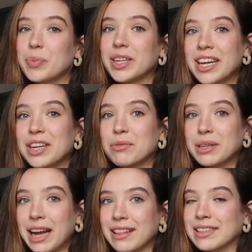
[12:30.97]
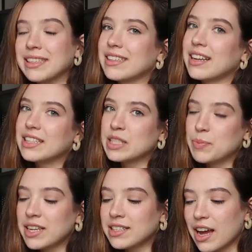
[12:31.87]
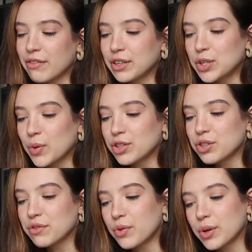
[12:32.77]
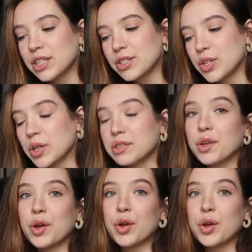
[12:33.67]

but in reality, did I speak to every 214 students?